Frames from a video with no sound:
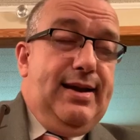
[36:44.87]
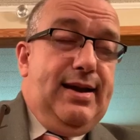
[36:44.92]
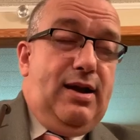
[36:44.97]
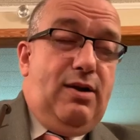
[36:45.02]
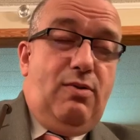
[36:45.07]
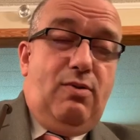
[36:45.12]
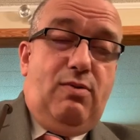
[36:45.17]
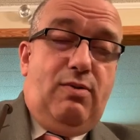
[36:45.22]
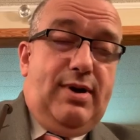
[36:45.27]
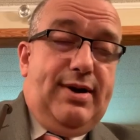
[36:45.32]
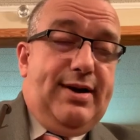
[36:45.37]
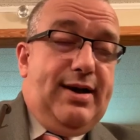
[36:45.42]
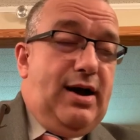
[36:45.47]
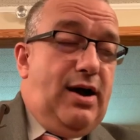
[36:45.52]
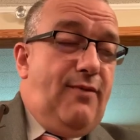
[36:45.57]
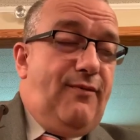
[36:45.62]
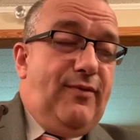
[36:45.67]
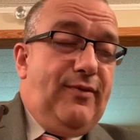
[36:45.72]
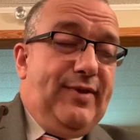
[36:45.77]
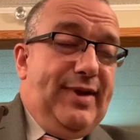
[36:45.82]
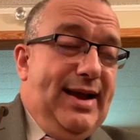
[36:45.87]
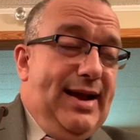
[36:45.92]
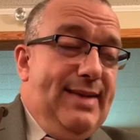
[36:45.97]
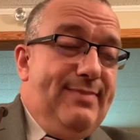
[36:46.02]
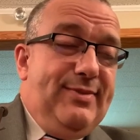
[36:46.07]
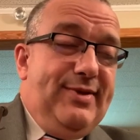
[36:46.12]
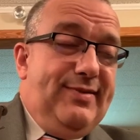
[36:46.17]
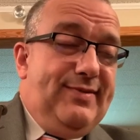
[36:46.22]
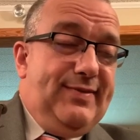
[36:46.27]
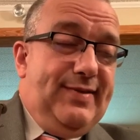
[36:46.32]
And oh, what an awful
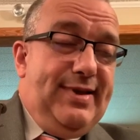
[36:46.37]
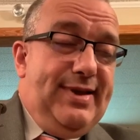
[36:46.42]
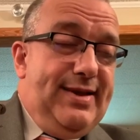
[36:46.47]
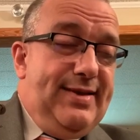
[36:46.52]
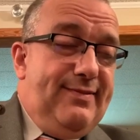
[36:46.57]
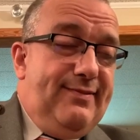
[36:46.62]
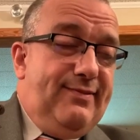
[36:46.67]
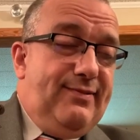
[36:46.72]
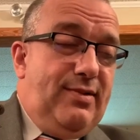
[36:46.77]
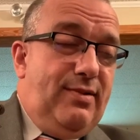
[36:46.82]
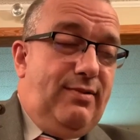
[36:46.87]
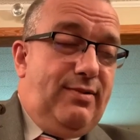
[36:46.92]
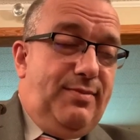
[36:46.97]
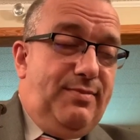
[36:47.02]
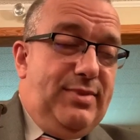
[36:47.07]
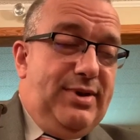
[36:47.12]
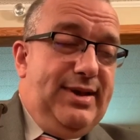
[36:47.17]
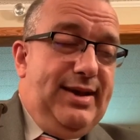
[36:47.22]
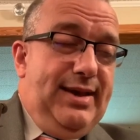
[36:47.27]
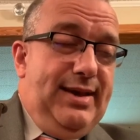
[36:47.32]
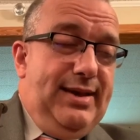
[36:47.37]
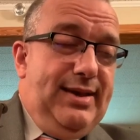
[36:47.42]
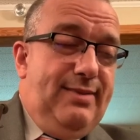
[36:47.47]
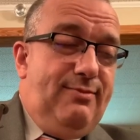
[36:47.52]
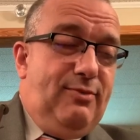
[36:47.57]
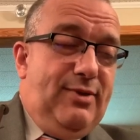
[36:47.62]
time this is going to be.